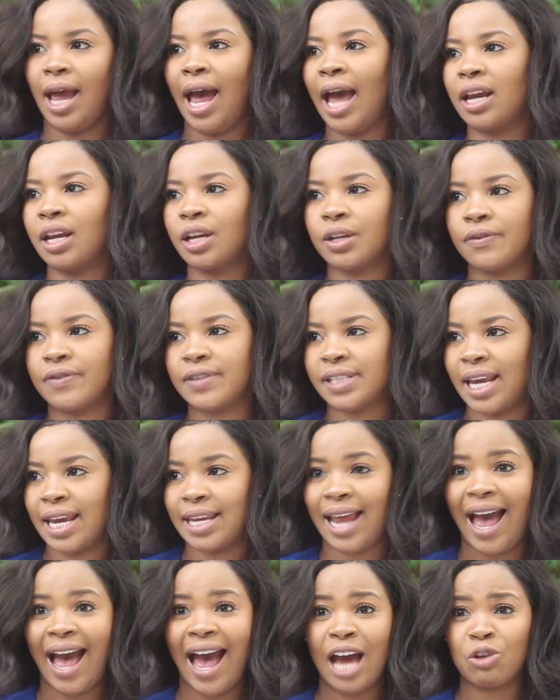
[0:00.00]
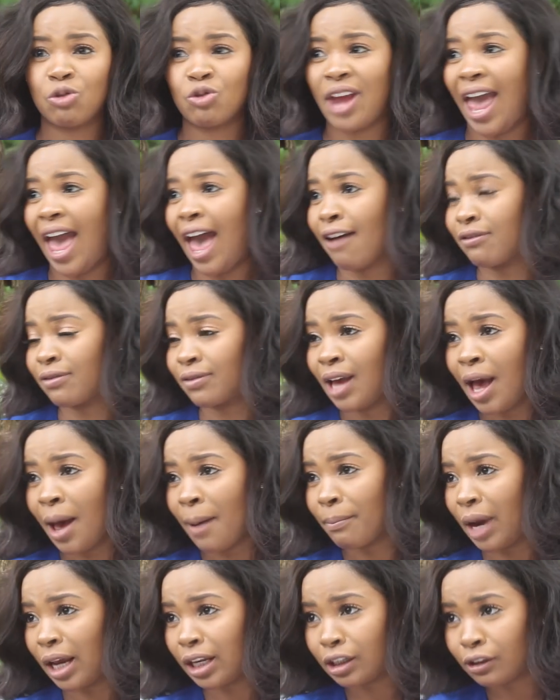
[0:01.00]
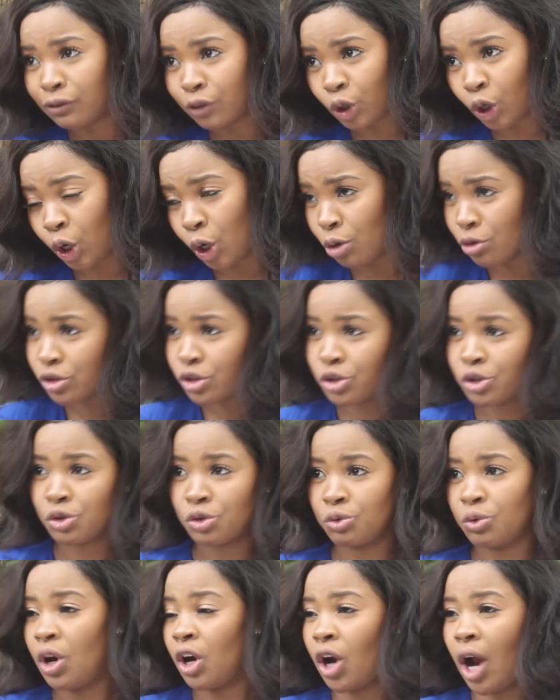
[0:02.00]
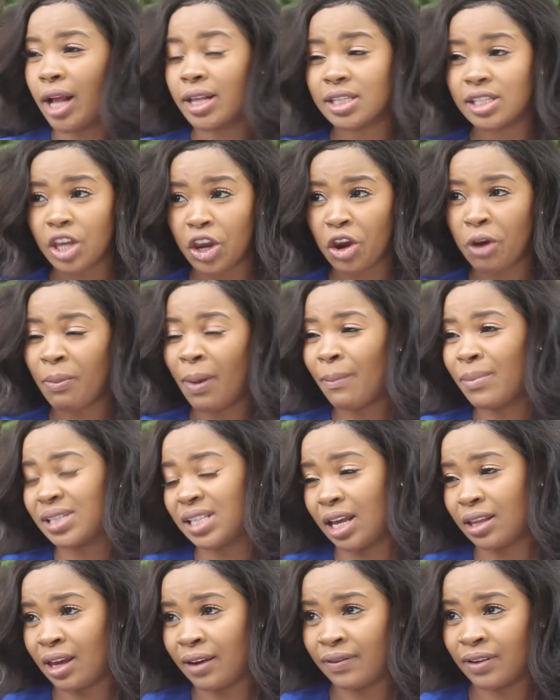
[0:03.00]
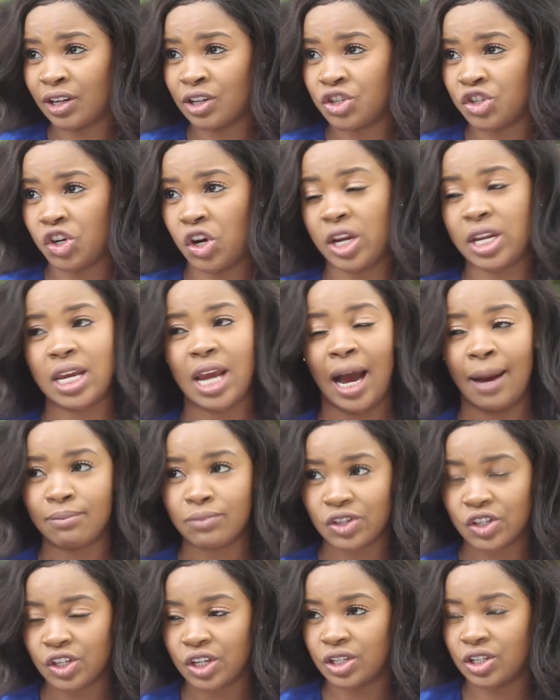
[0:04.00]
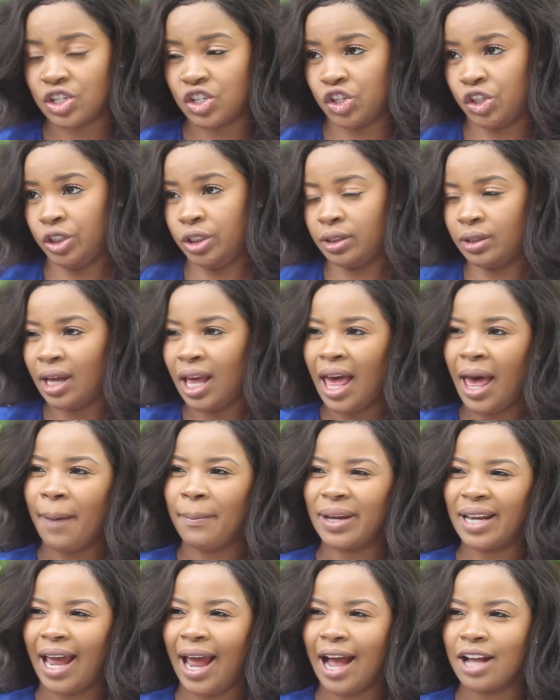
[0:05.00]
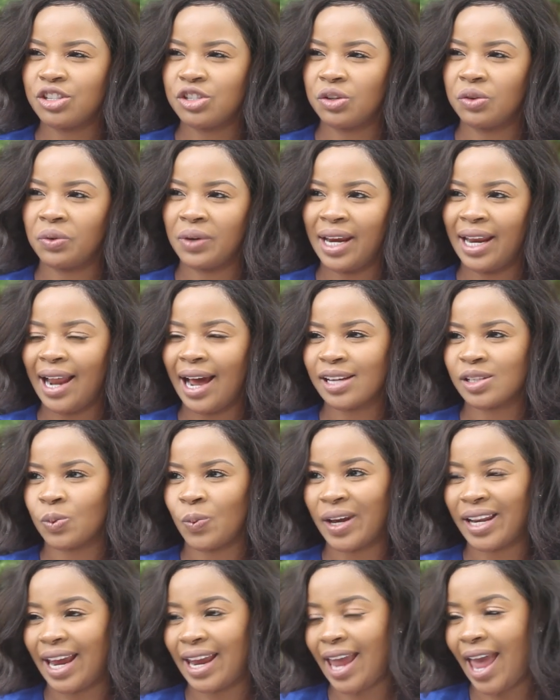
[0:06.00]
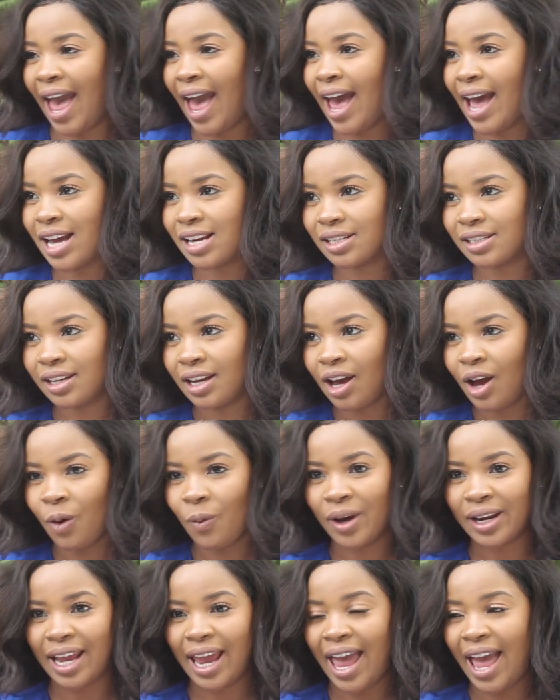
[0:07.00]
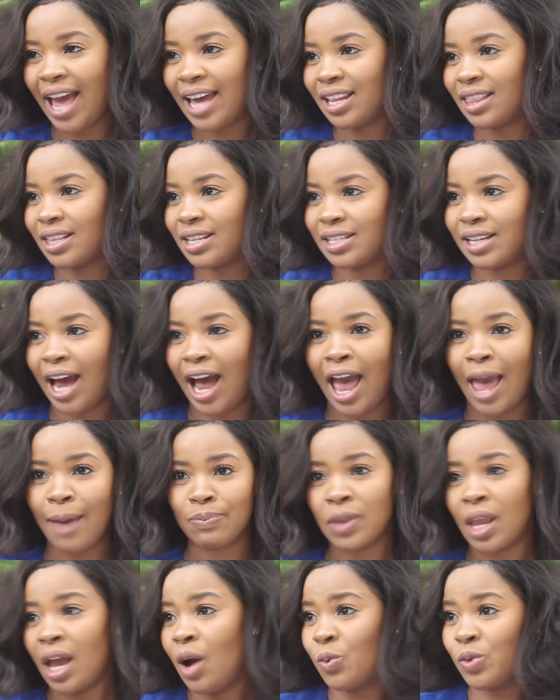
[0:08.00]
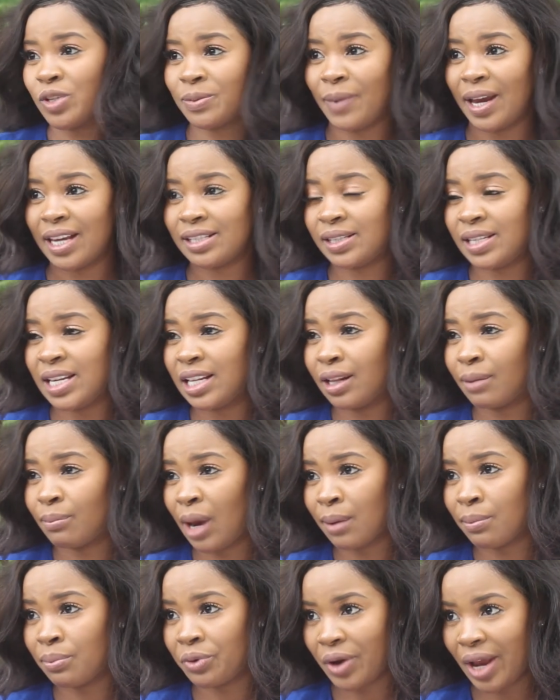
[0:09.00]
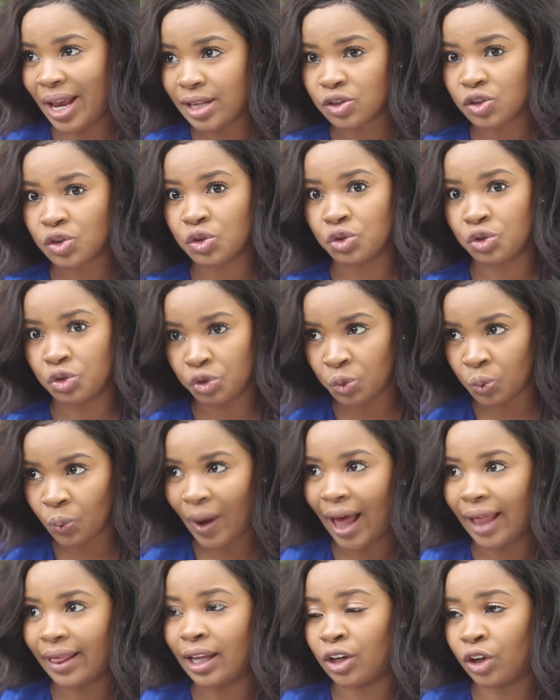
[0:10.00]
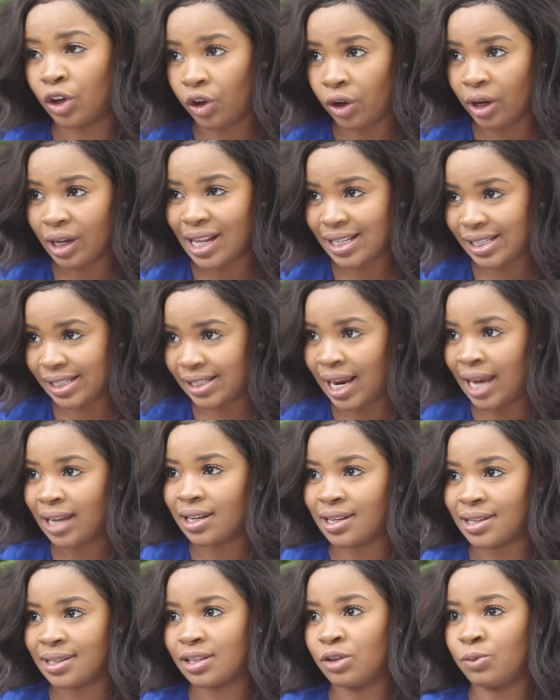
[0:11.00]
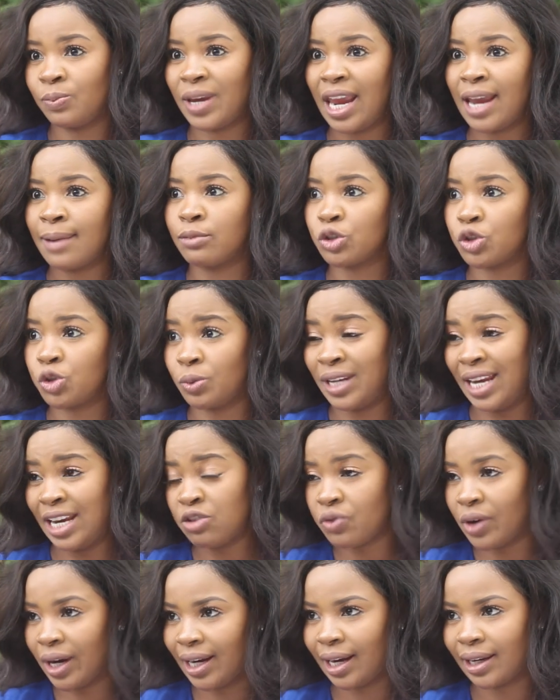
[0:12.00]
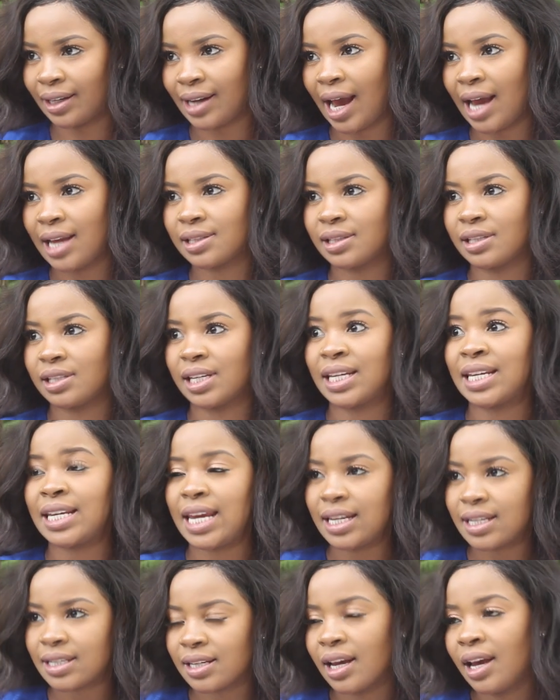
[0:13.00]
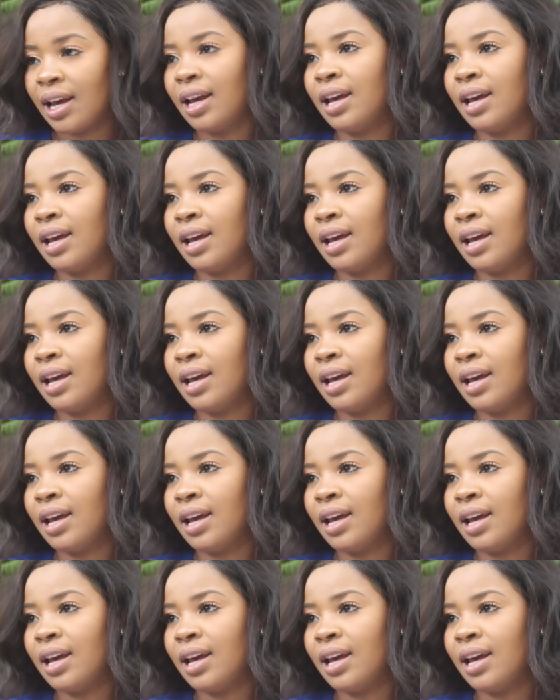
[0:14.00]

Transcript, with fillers: I could have said, I don't have money for clothes to continue my South Africa journey. I'm just going to chill. But I had to realize what I had. What I had at the time was my zeal and my brains to do well and learn and study to be able to get recognized and to get